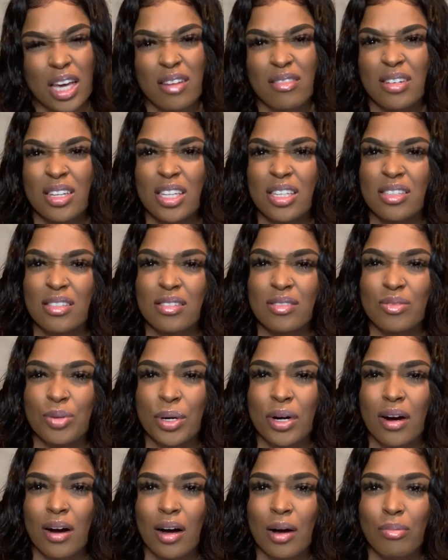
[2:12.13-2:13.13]
really do
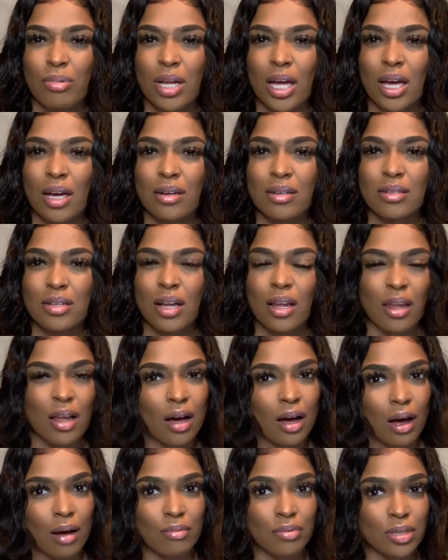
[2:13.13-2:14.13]
wear all black a
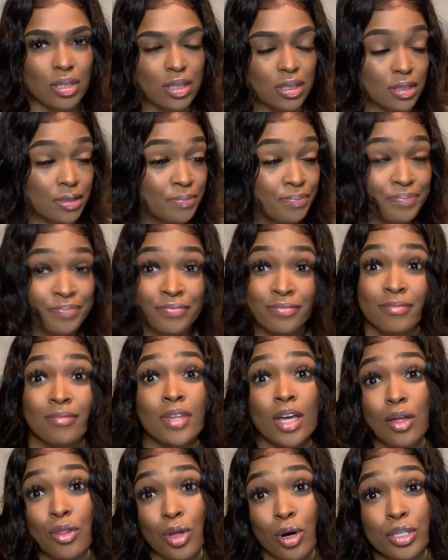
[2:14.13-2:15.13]
lot, but
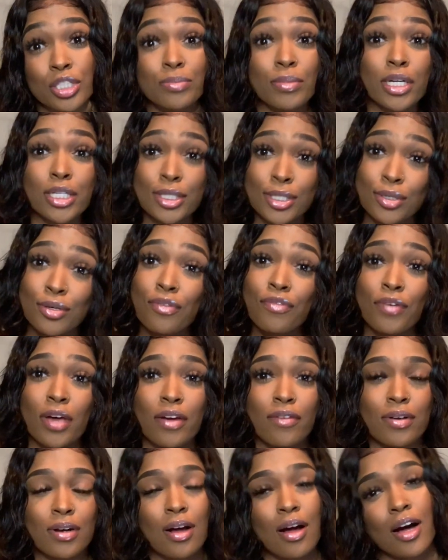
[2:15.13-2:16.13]
those are my two
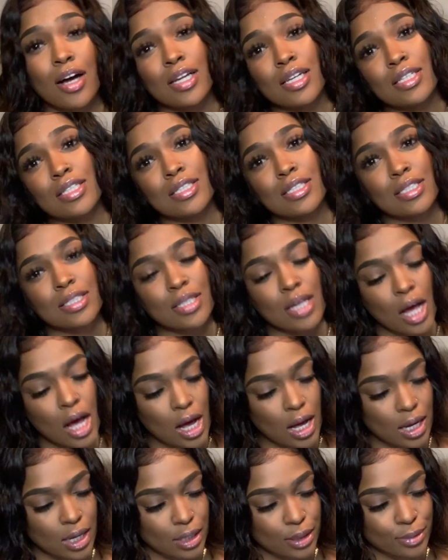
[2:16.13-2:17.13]
favorite colors.
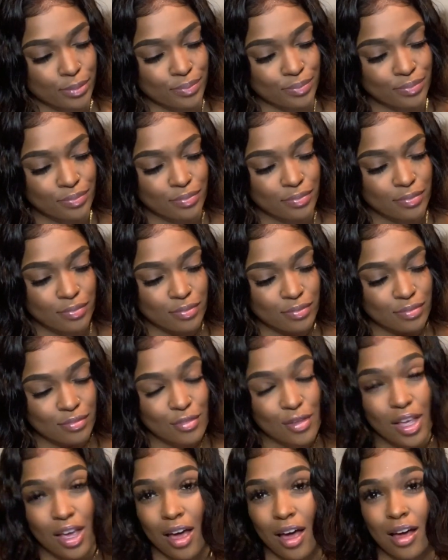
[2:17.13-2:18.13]

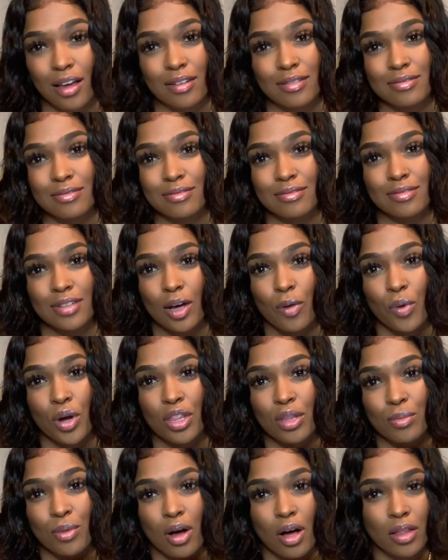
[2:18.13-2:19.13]
Yeah, I wear
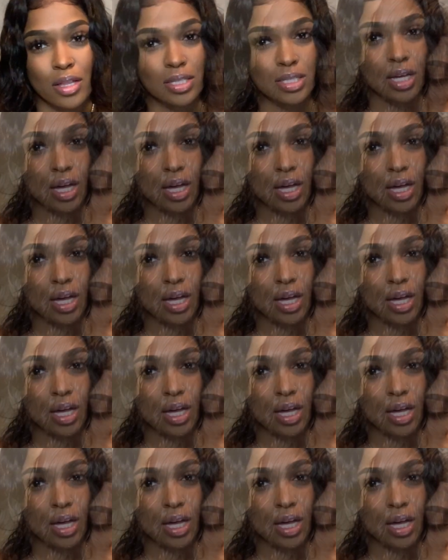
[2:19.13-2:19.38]
them all the